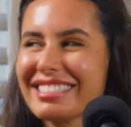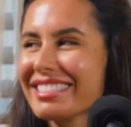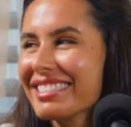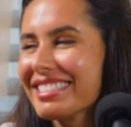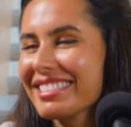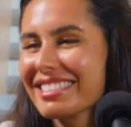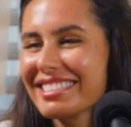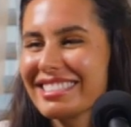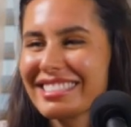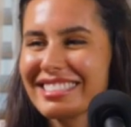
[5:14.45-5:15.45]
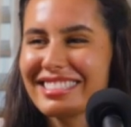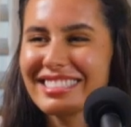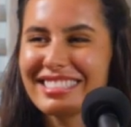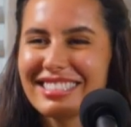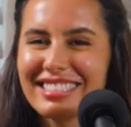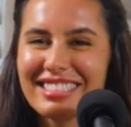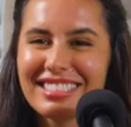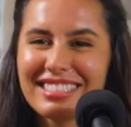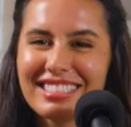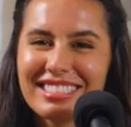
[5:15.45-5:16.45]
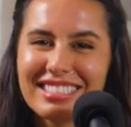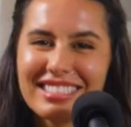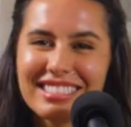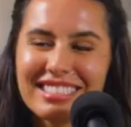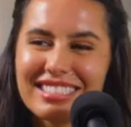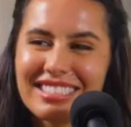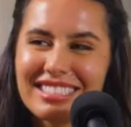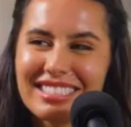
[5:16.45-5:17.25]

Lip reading: No words are spoken by the person on screen.